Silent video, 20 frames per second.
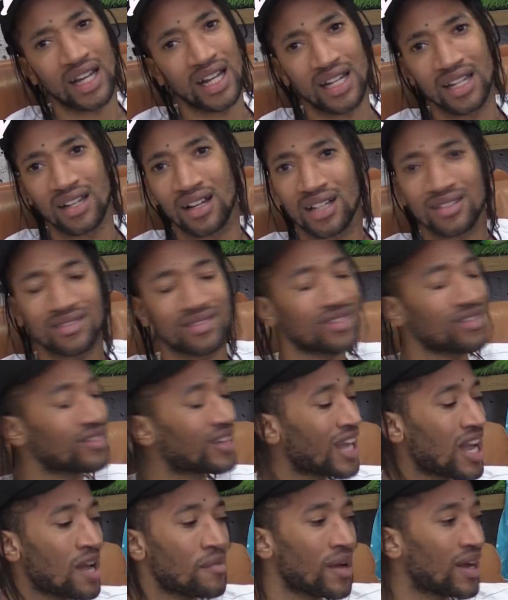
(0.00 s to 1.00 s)
I just
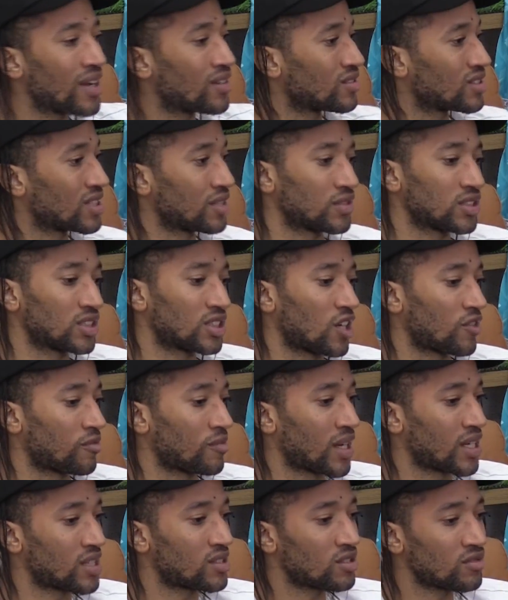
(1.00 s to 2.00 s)
don't care about all this other stuff,
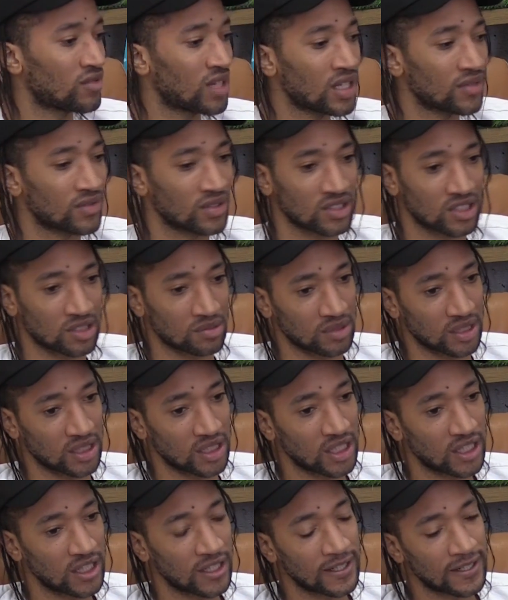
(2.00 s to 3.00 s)
man. It's irrelevant to me.
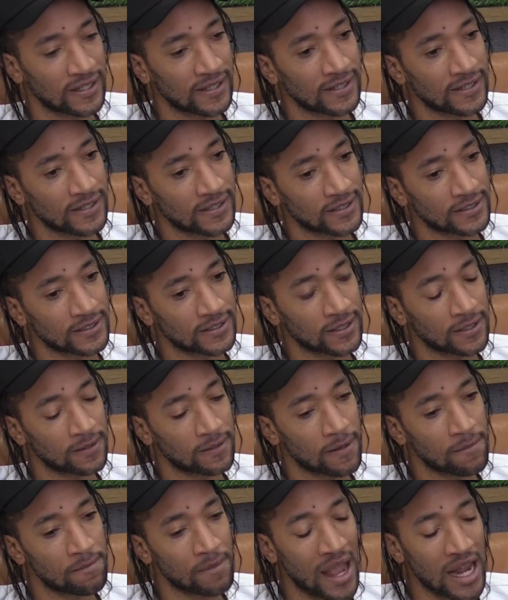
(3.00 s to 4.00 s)

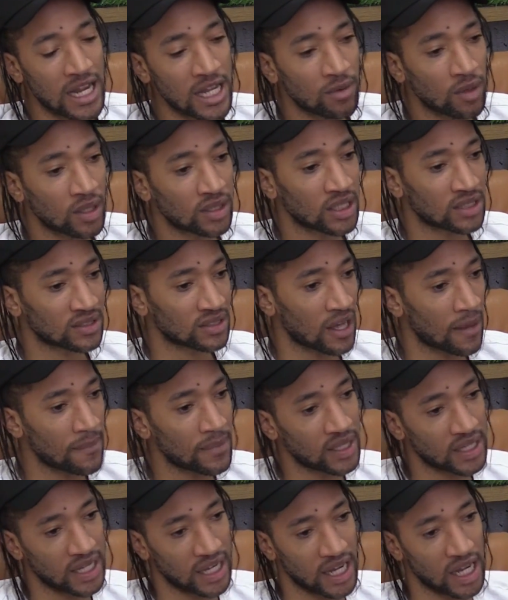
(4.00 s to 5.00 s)
So anyone that's
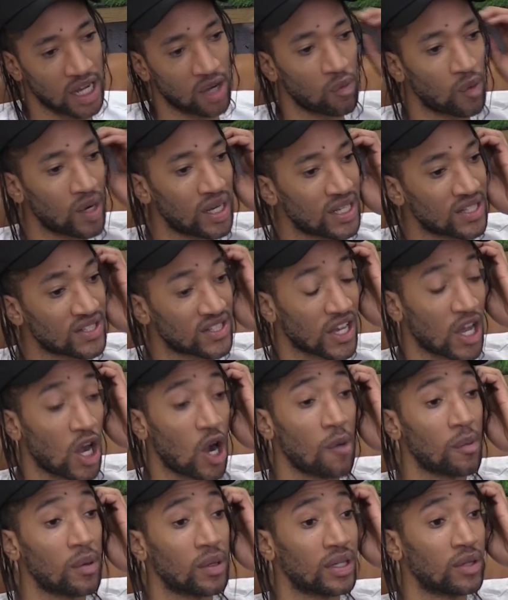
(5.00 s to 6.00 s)
come in here and willing to
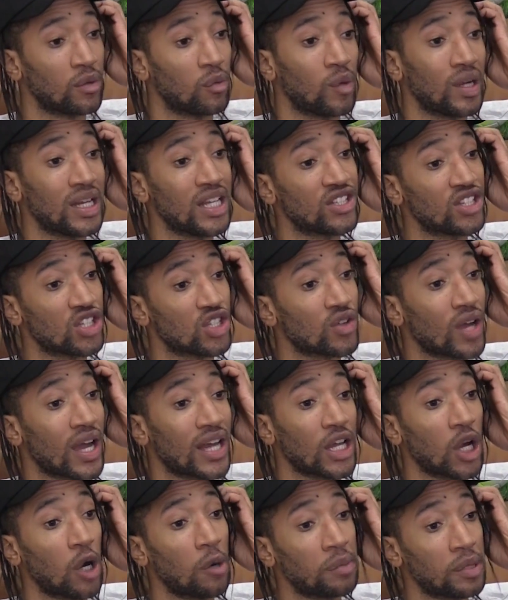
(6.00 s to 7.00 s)
help and willing to try
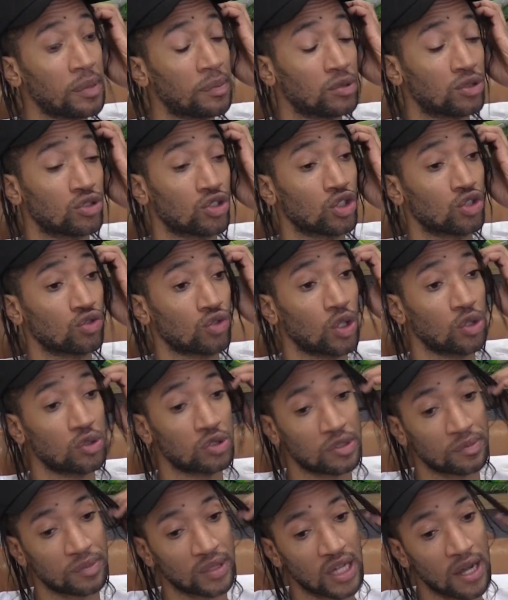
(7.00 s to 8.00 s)
and help people to grow,
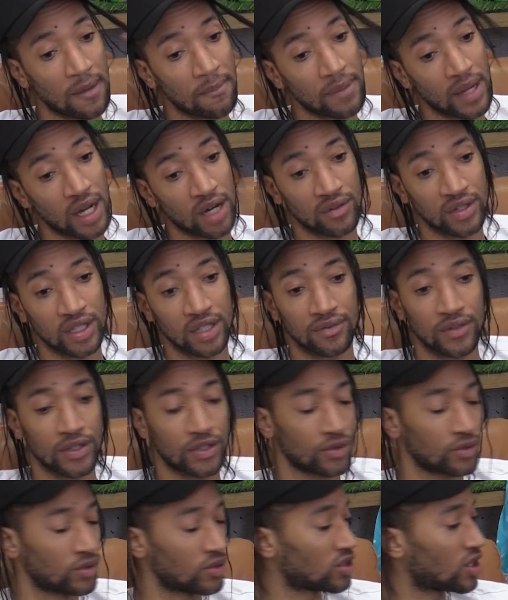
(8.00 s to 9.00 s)
to become better
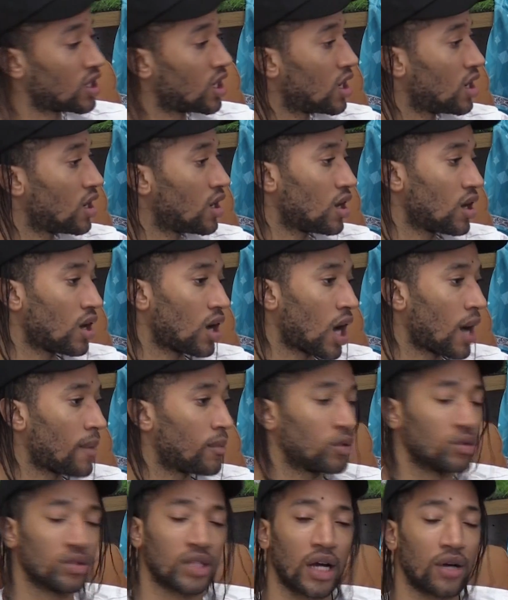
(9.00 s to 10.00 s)
individuals,
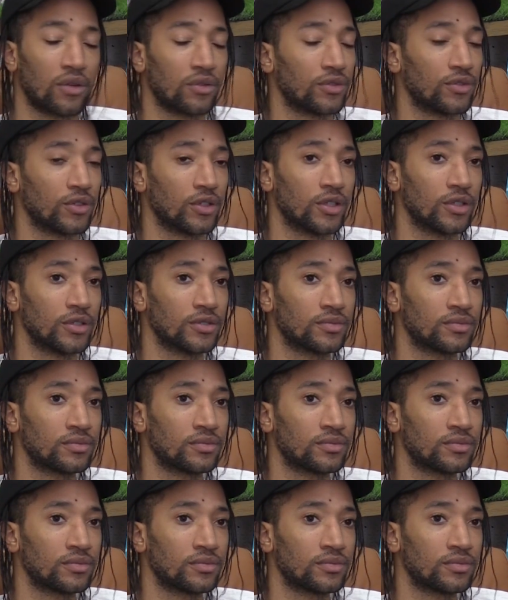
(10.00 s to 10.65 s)
I'm all down for.